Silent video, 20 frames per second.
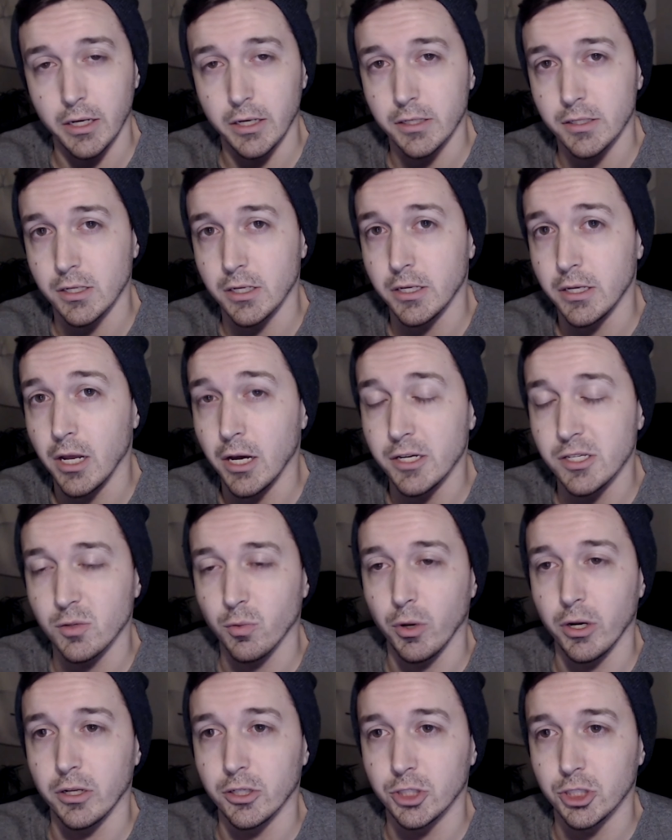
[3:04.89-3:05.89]
It is a nice
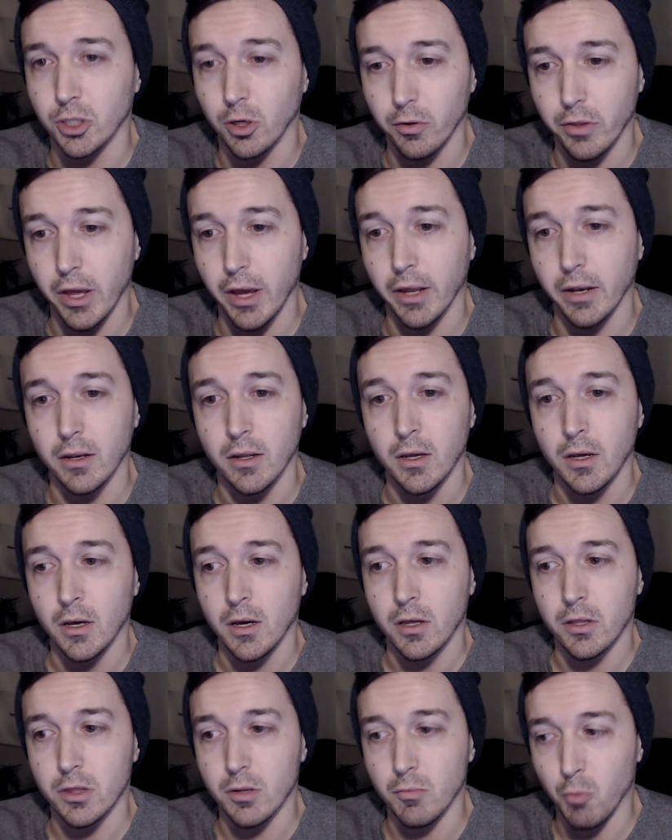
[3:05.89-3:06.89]
way to show that
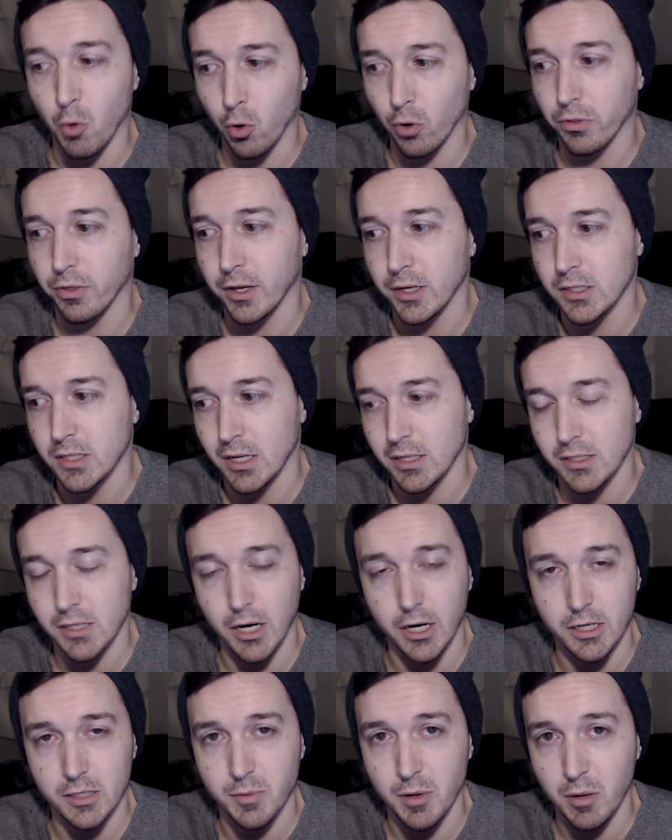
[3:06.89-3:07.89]
the more things that
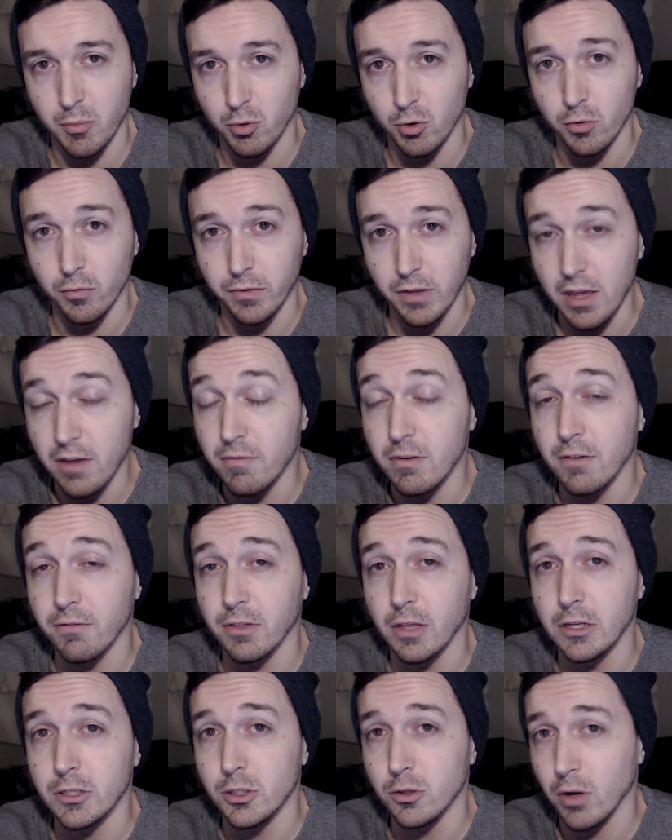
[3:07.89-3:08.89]
Psyonix may approve, even if
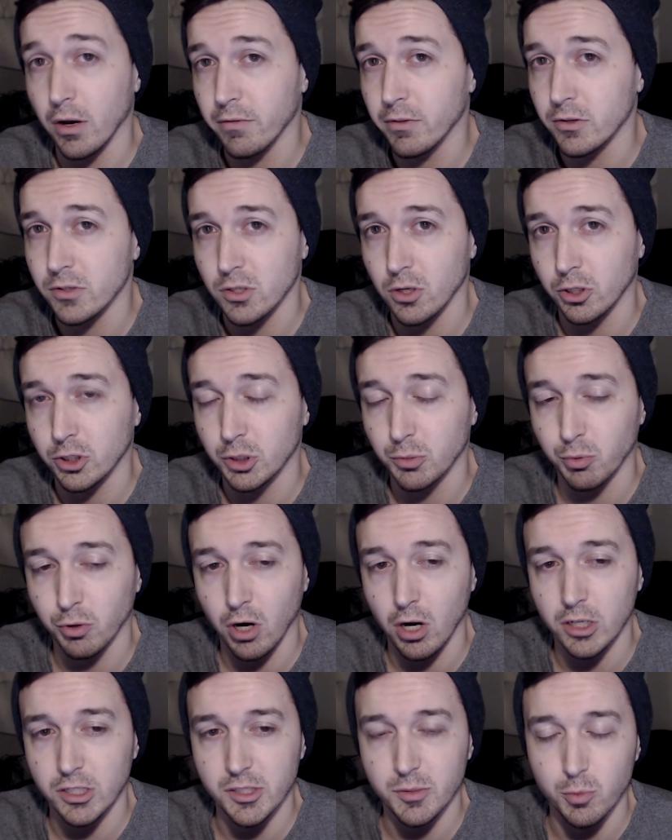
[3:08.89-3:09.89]
they do have those larger
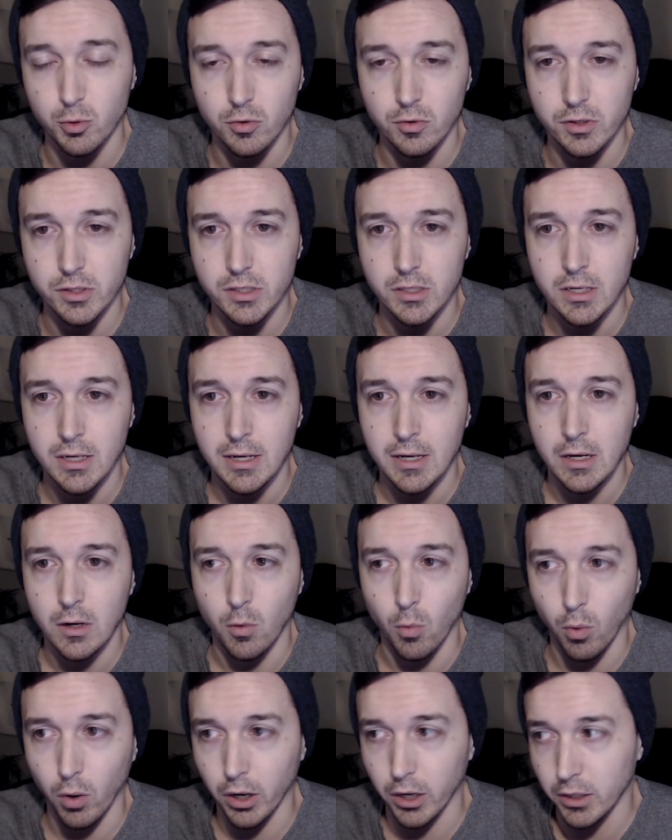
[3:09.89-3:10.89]
prize pools,
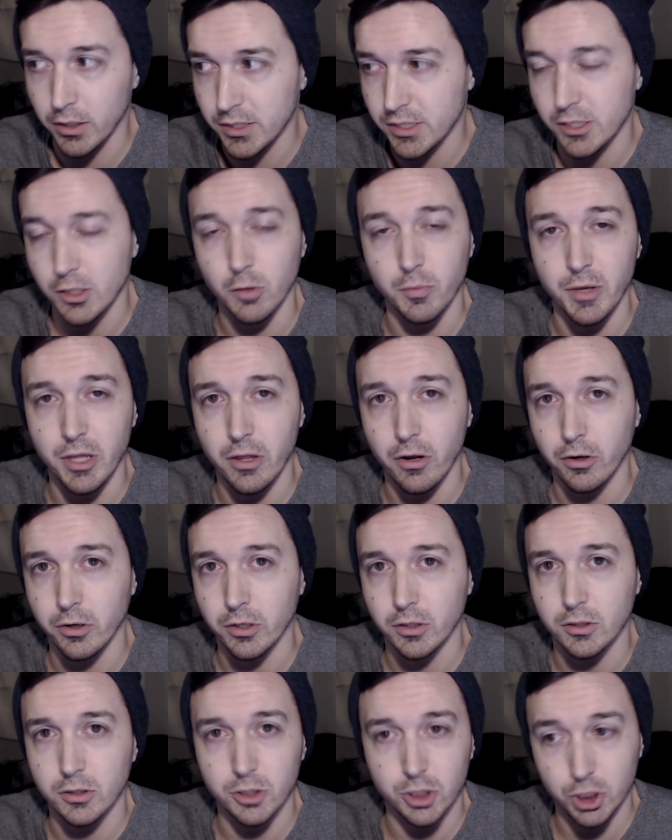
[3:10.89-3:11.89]
we're going to still be there
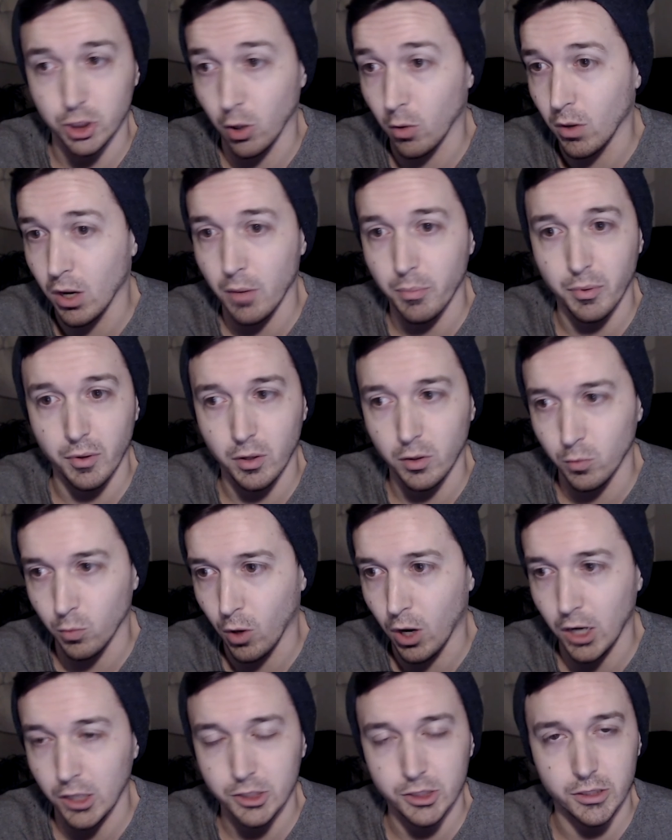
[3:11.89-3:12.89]
to show up and
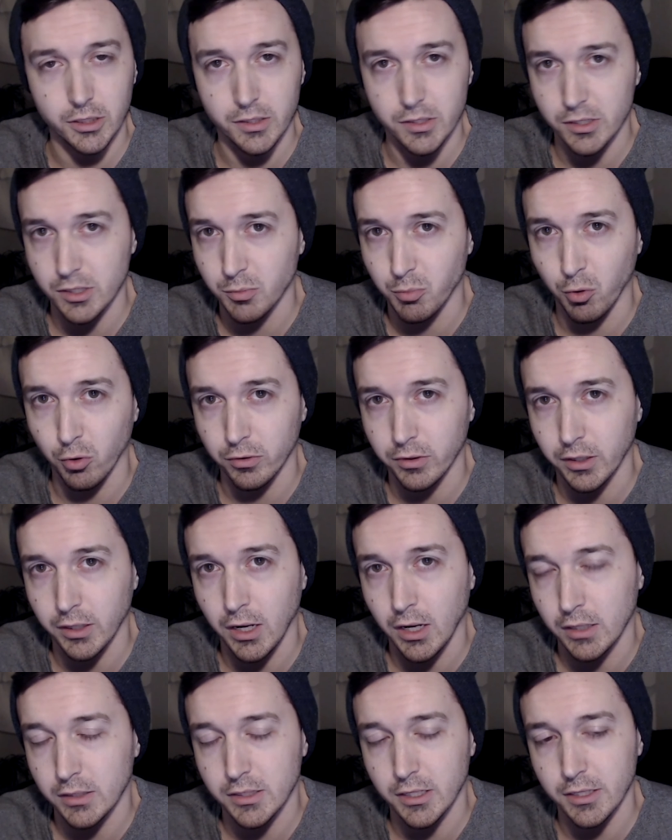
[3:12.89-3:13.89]
watch and support the
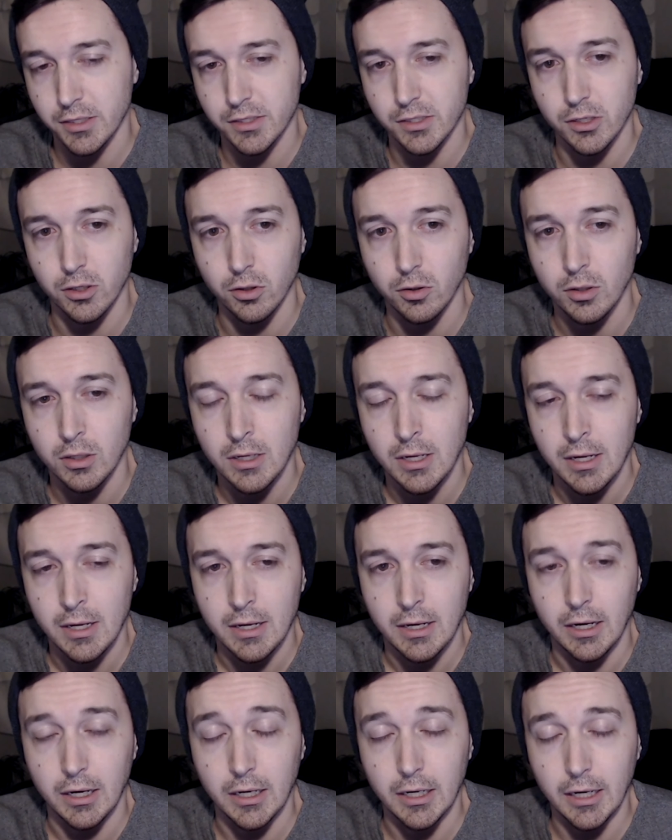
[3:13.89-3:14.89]
content. So
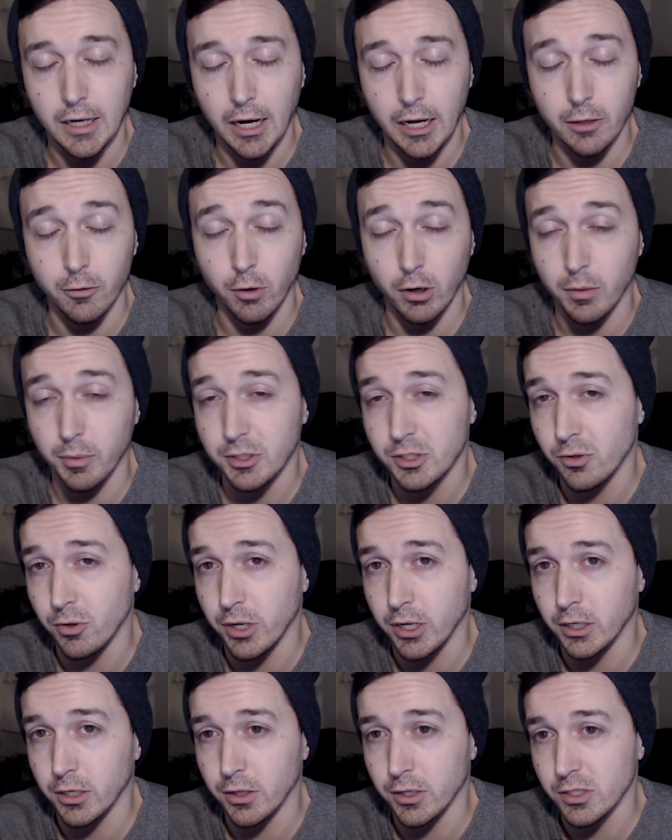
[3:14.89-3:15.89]
highly recommend
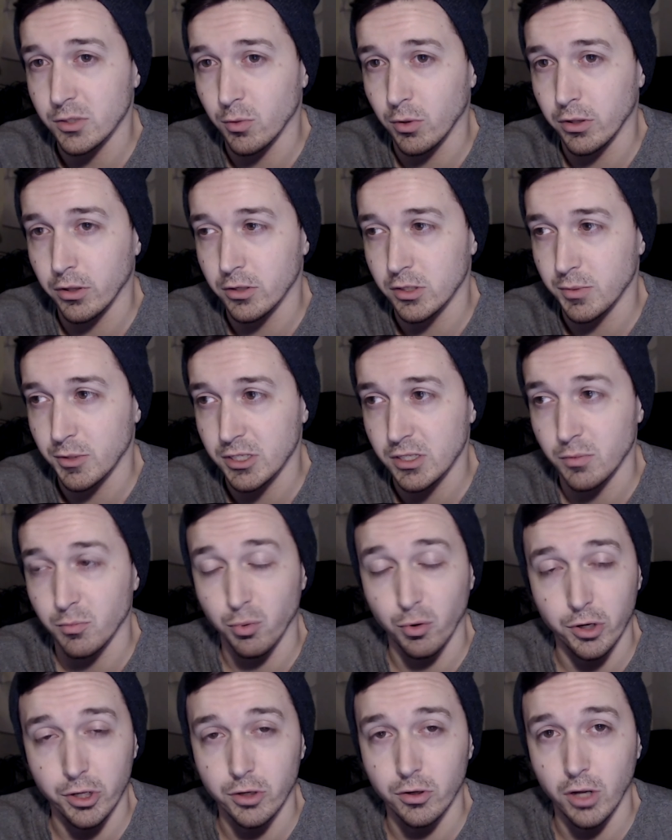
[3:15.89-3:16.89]
tuning into this one. There's been some
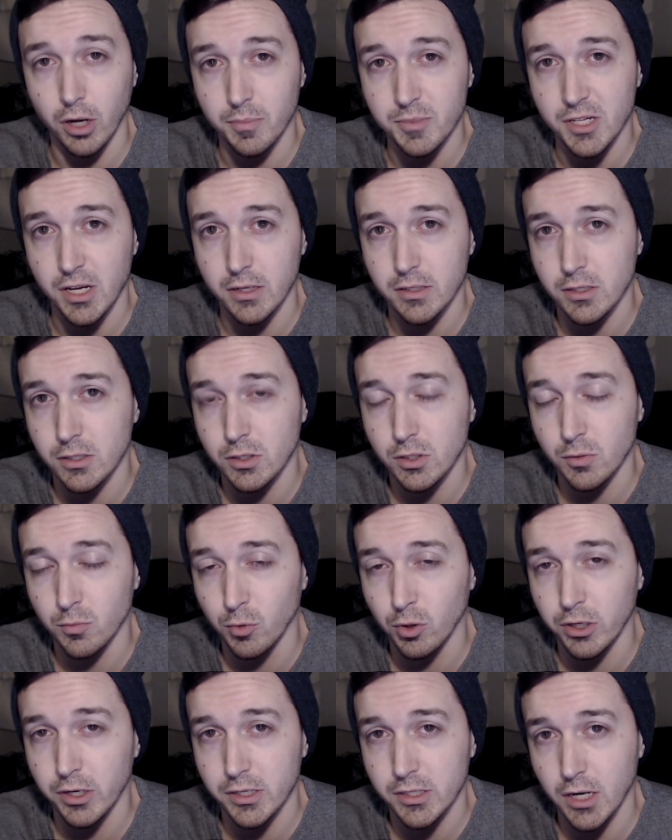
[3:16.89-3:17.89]
pretty good upsets and some
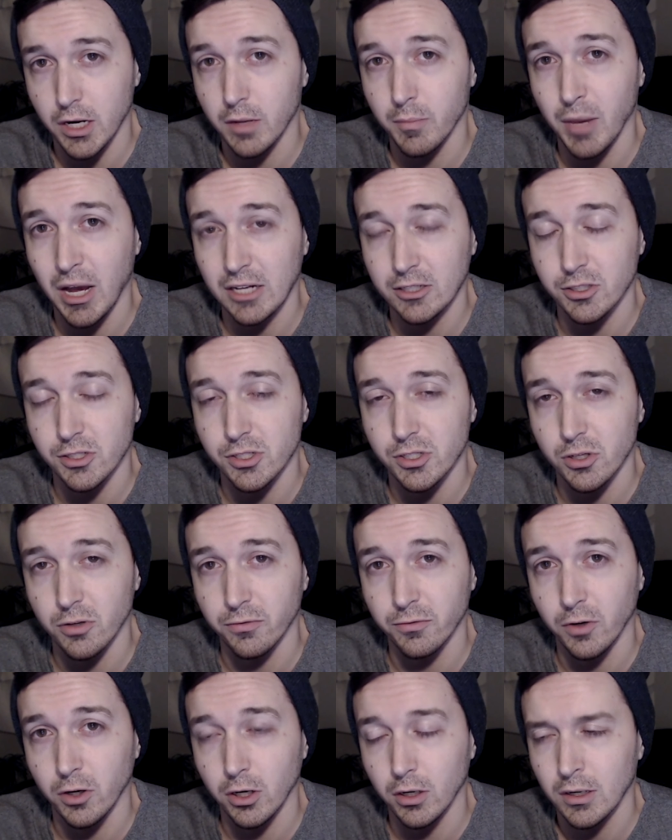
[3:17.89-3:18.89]
really exciting matches so
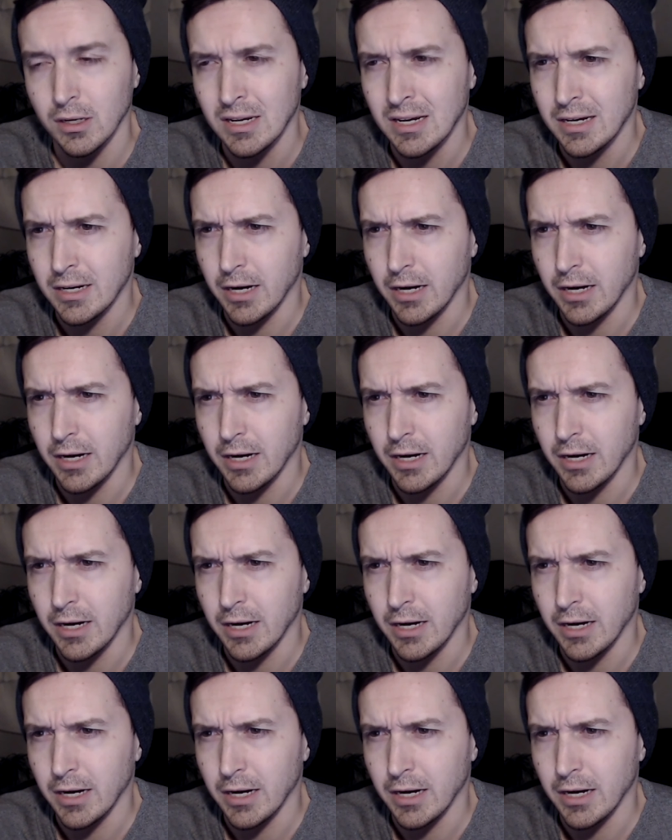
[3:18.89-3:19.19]
far.